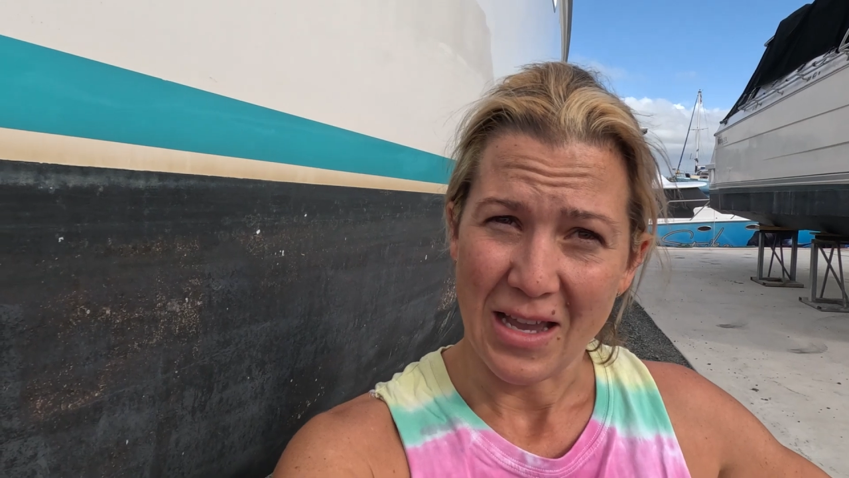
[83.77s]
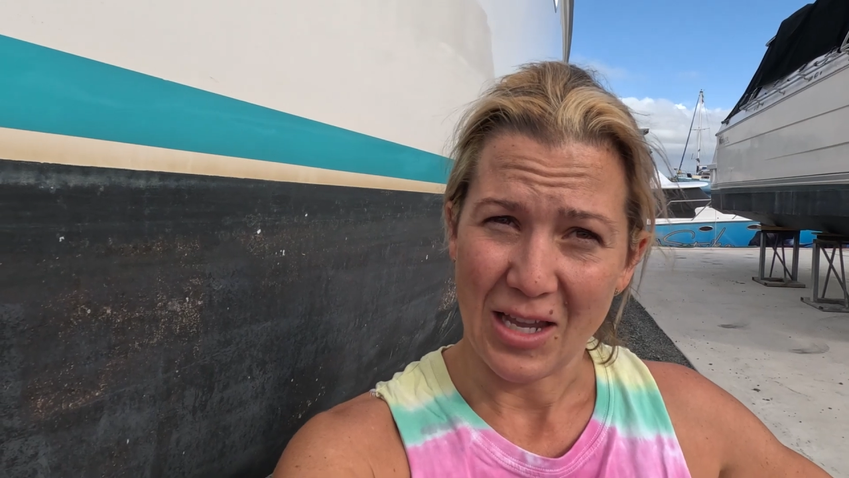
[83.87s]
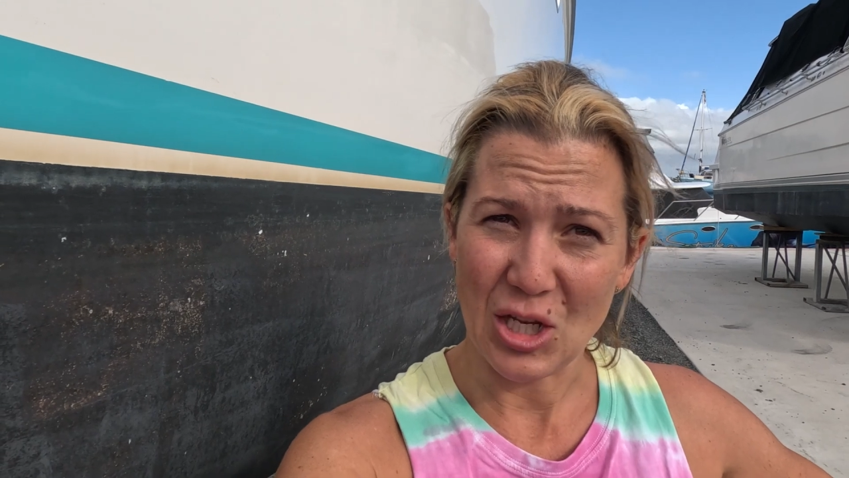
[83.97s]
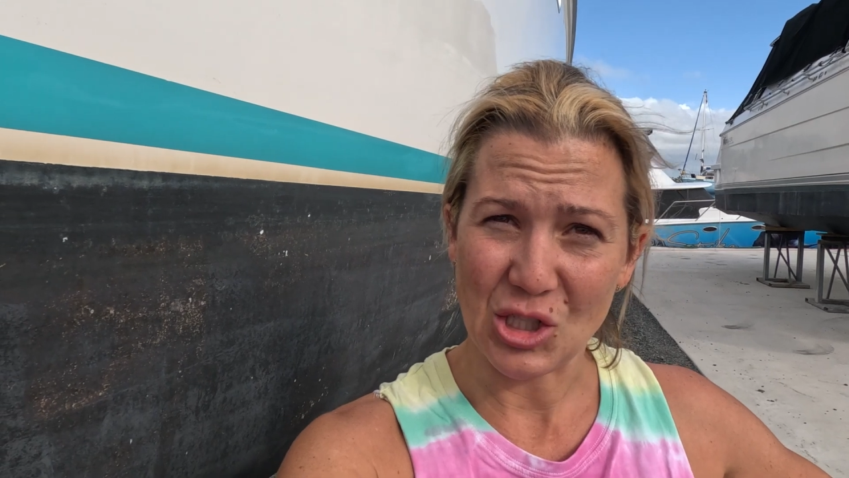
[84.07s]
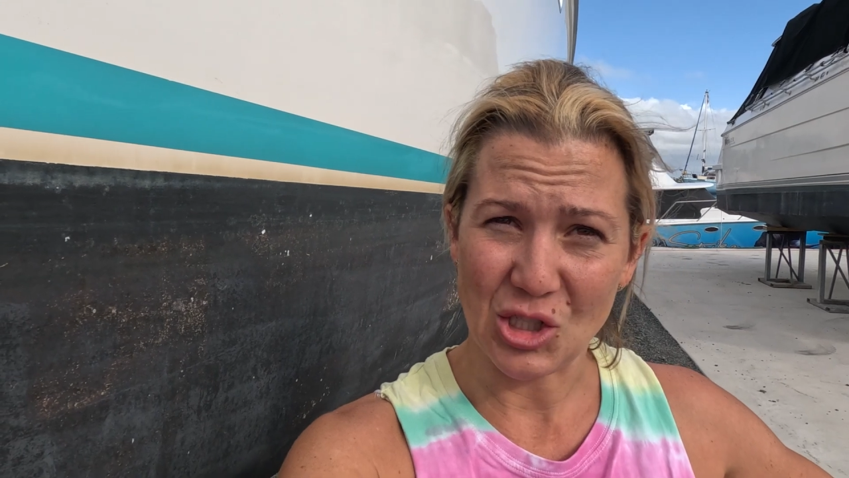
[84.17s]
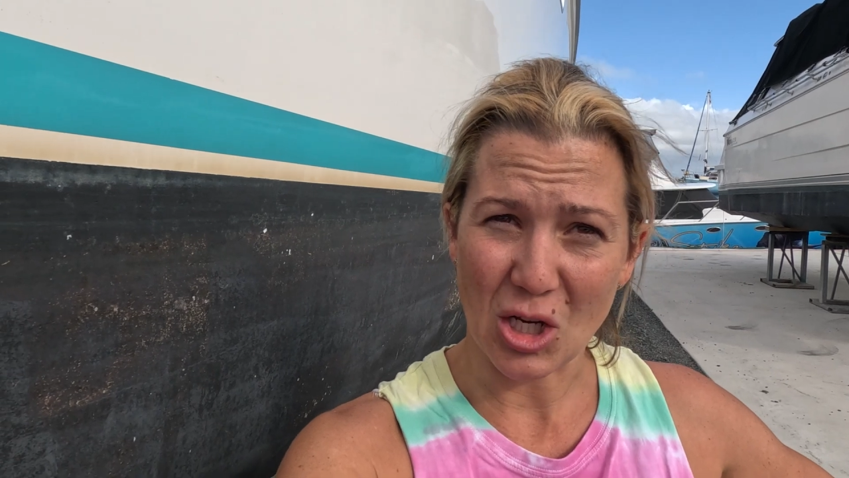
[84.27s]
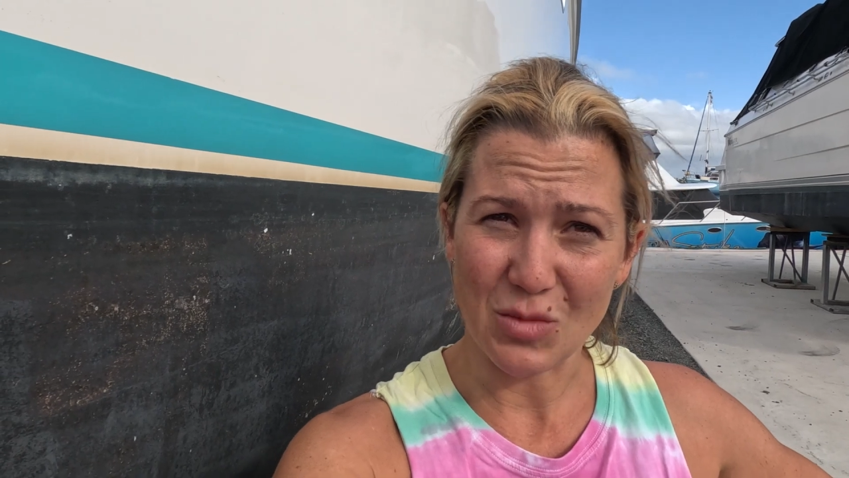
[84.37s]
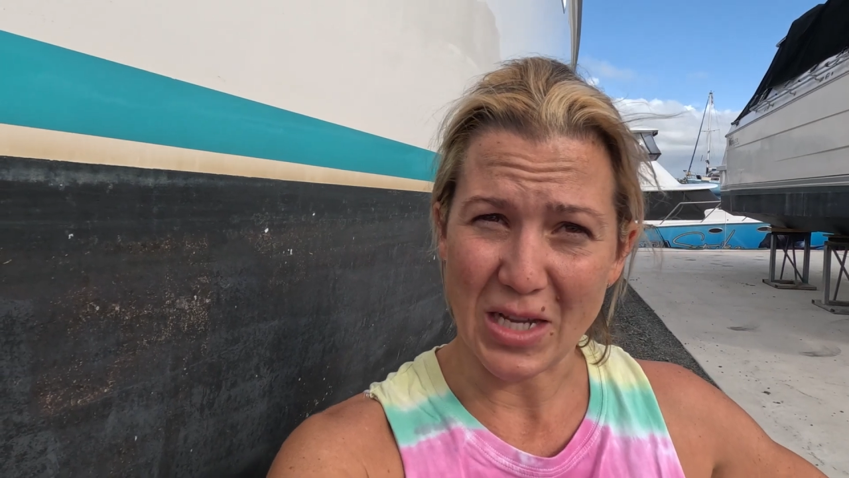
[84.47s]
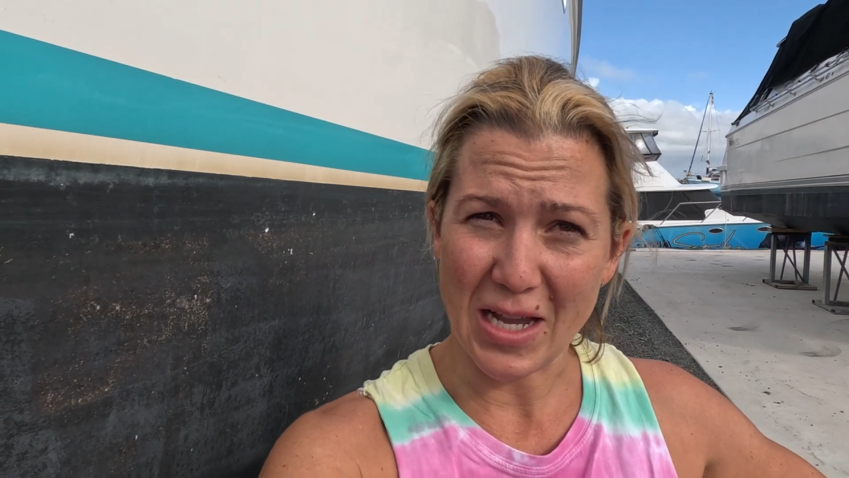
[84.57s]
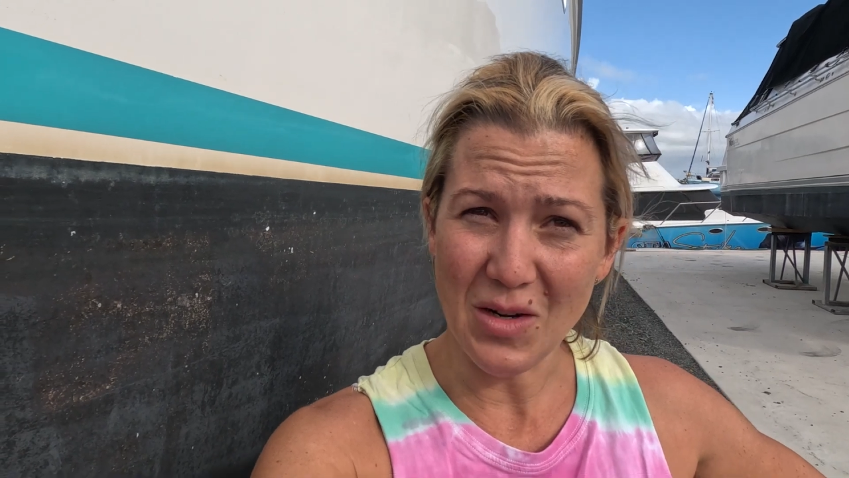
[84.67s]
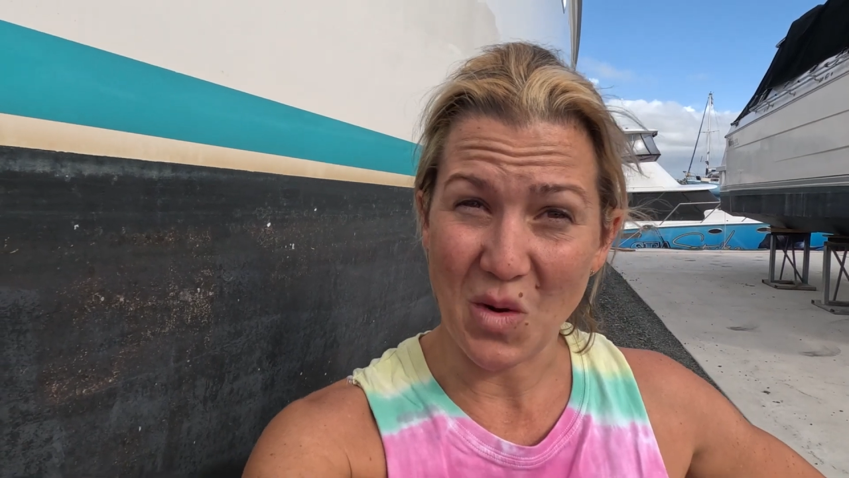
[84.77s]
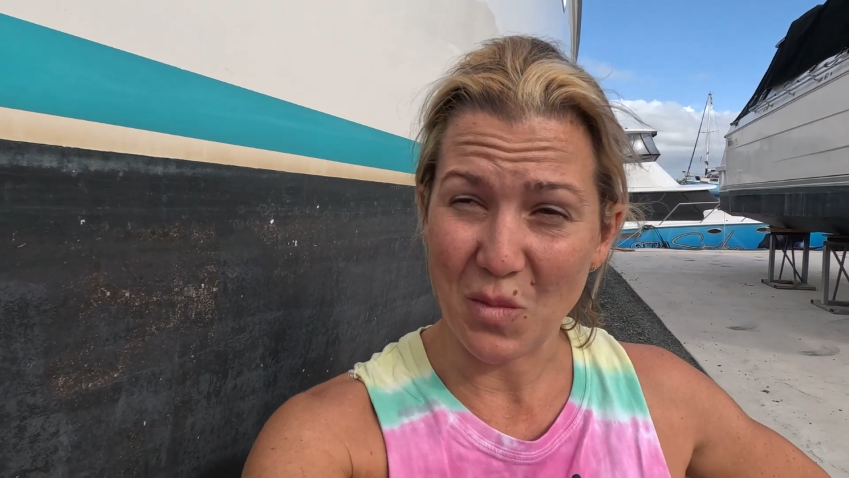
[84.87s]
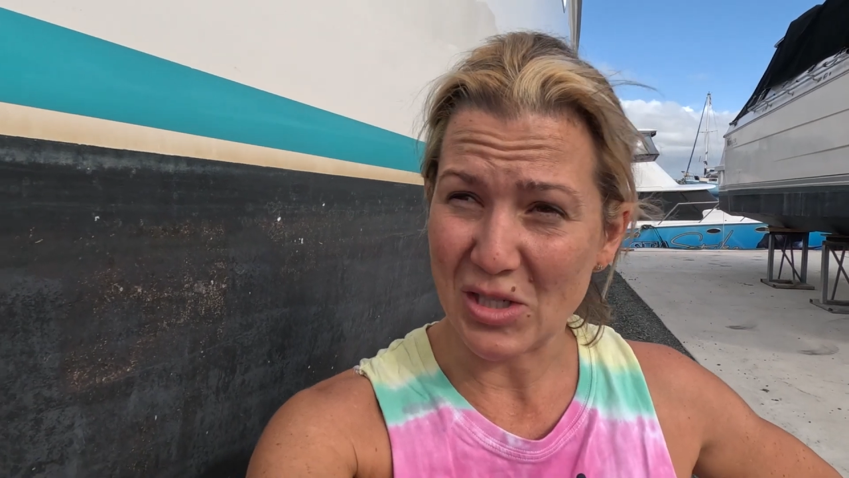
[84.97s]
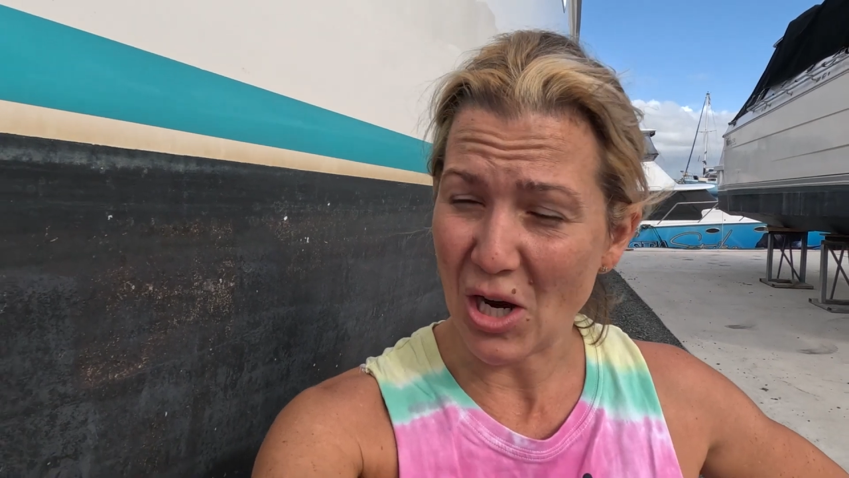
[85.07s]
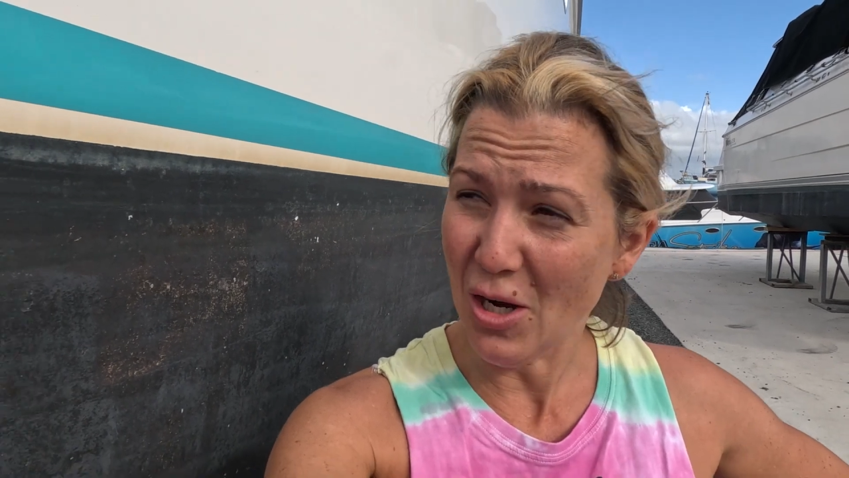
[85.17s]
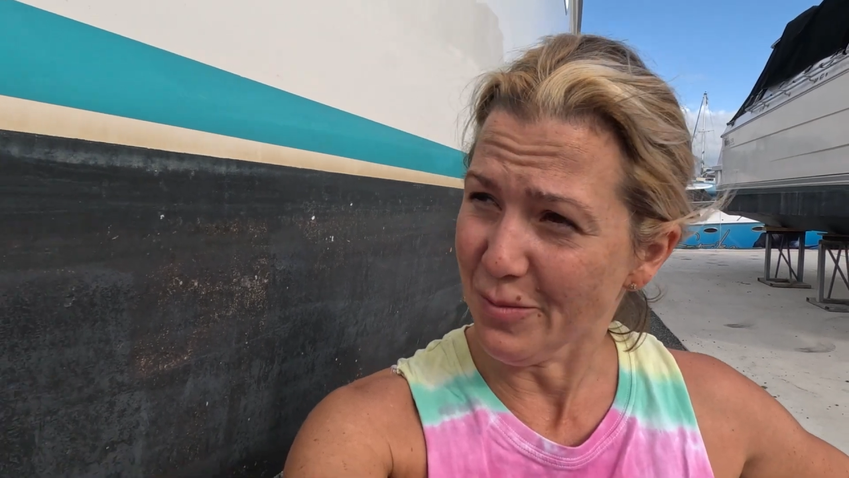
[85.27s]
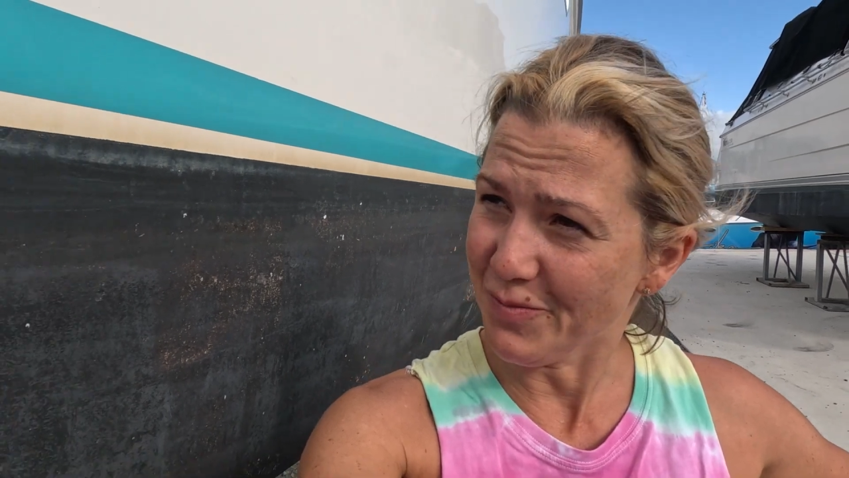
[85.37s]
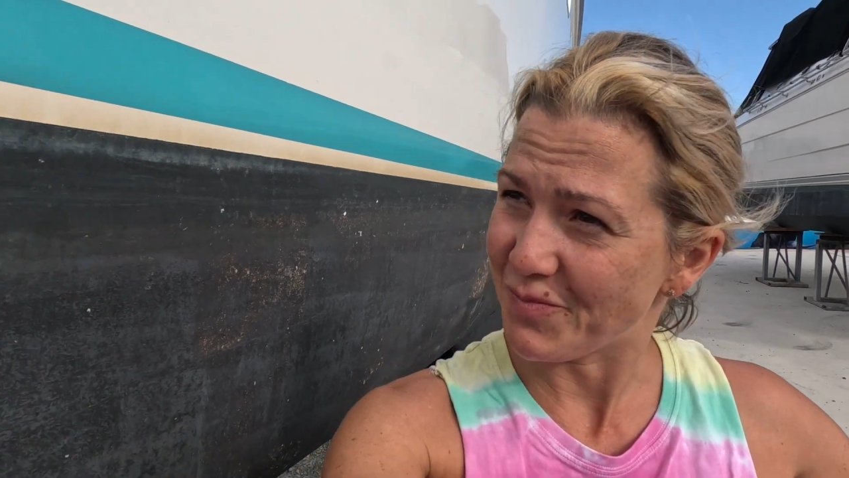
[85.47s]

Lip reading: a huge job done when we don't.